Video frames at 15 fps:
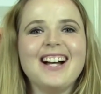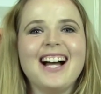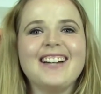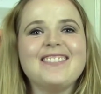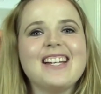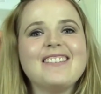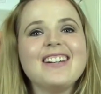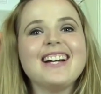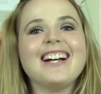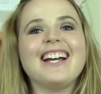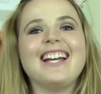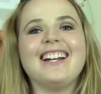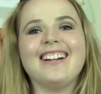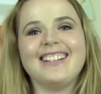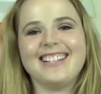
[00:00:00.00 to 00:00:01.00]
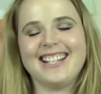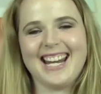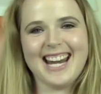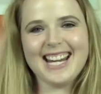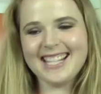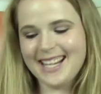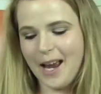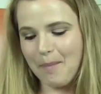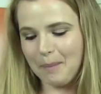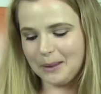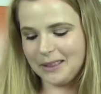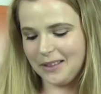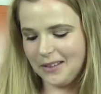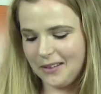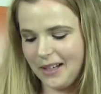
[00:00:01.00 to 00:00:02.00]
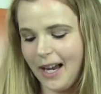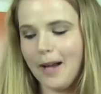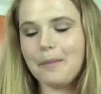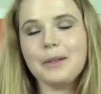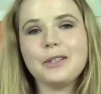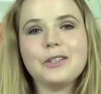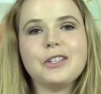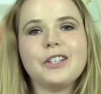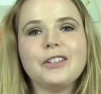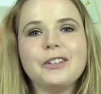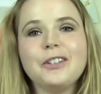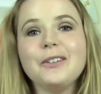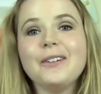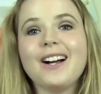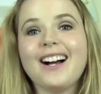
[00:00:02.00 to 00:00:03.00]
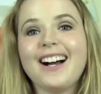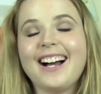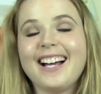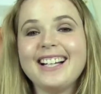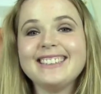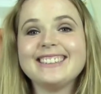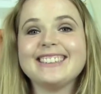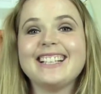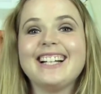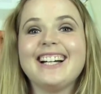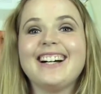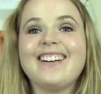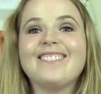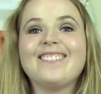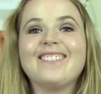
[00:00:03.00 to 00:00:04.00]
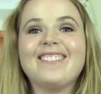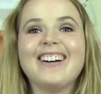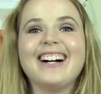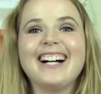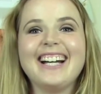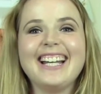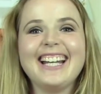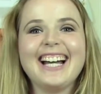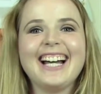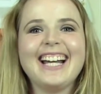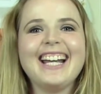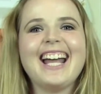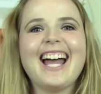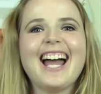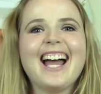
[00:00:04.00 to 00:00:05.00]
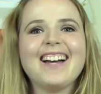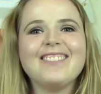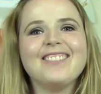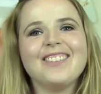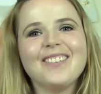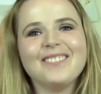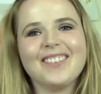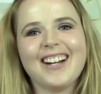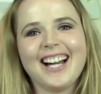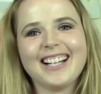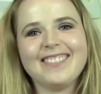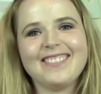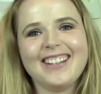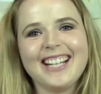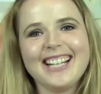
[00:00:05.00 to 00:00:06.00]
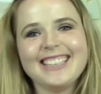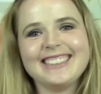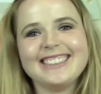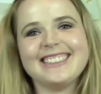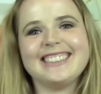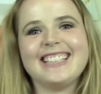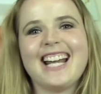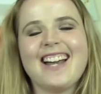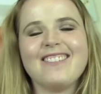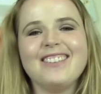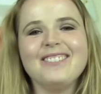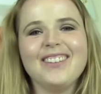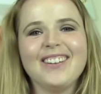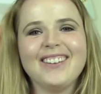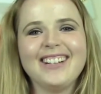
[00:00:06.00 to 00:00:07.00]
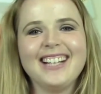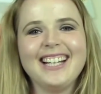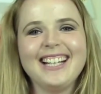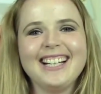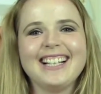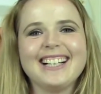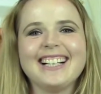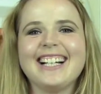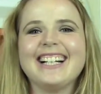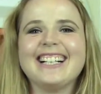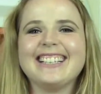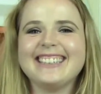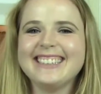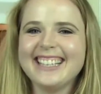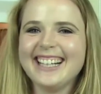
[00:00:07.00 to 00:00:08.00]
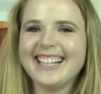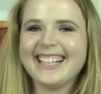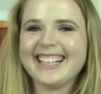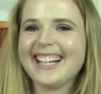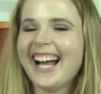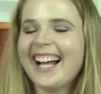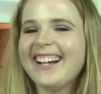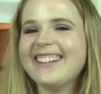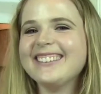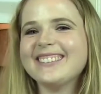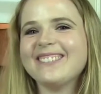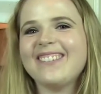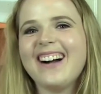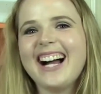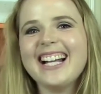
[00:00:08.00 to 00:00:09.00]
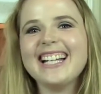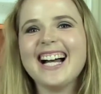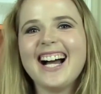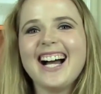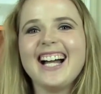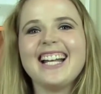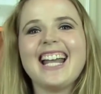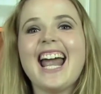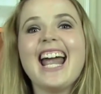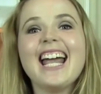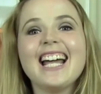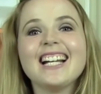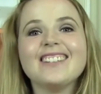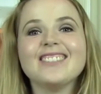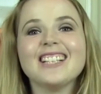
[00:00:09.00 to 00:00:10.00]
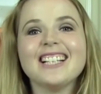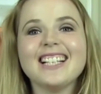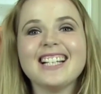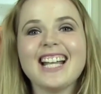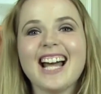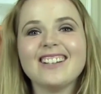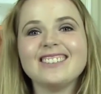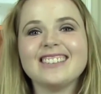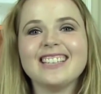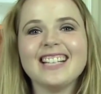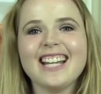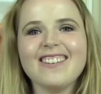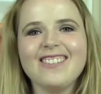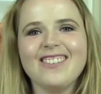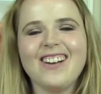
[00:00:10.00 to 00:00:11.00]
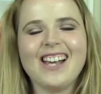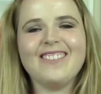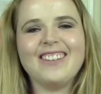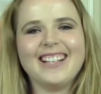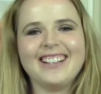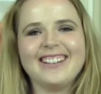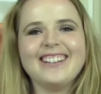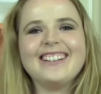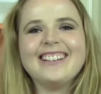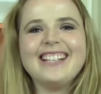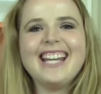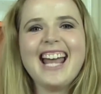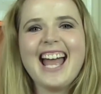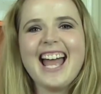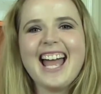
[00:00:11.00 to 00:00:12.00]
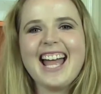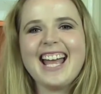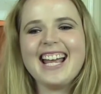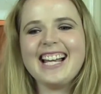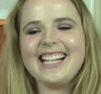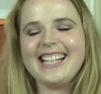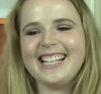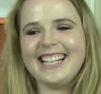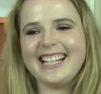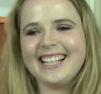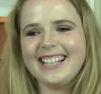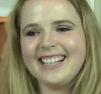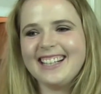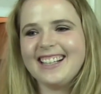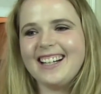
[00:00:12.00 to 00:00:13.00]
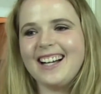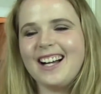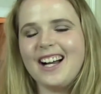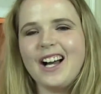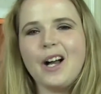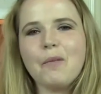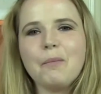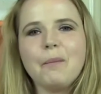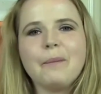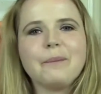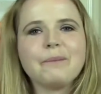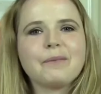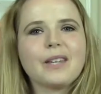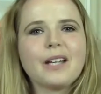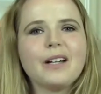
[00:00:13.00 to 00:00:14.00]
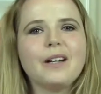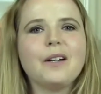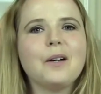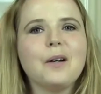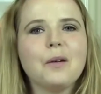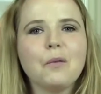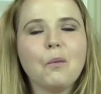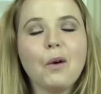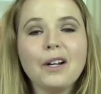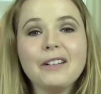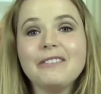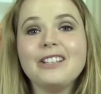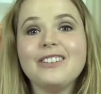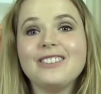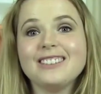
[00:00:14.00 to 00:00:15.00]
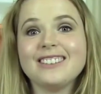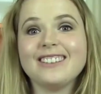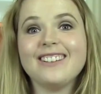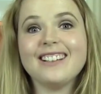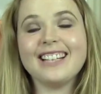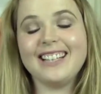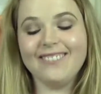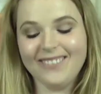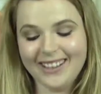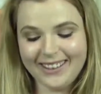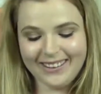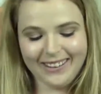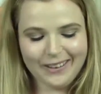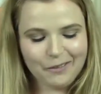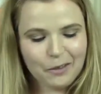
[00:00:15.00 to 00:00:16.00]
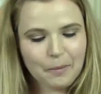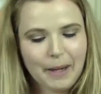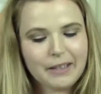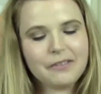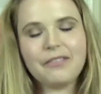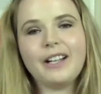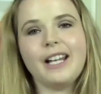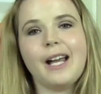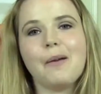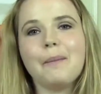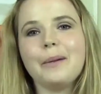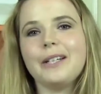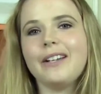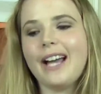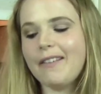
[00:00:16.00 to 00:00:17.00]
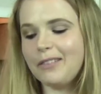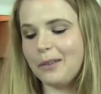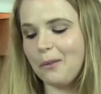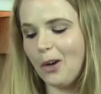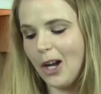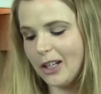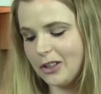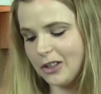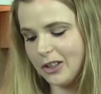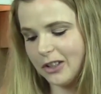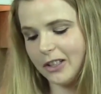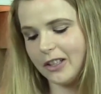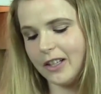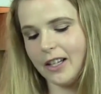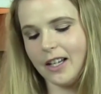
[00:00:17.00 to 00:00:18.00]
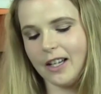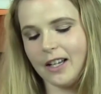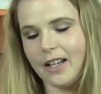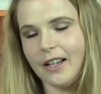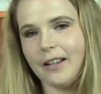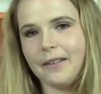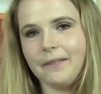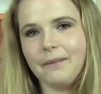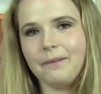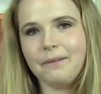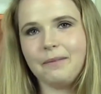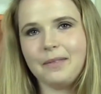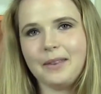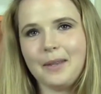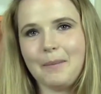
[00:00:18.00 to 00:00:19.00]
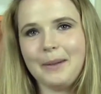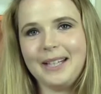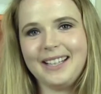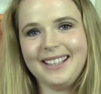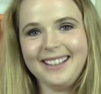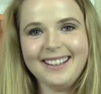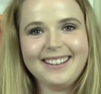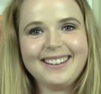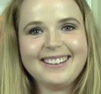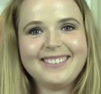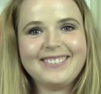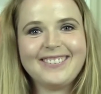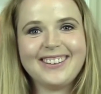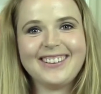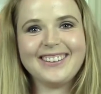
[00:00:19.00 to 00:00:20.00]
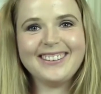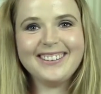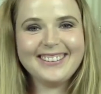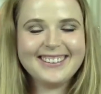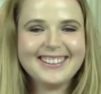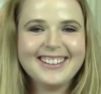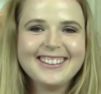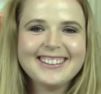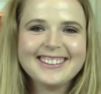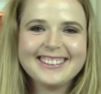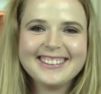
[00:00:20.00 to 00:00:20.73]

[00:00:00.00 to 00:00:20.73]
I'm Ava, and on today's episode, I'm going to show you guys what I have for breakfast every morning, because why not? And I'm going to announce the giveaway winner! Yay! Um, one of you is a lucky winner, and we're about to find out, but you have to watch uh, the beginning of this first.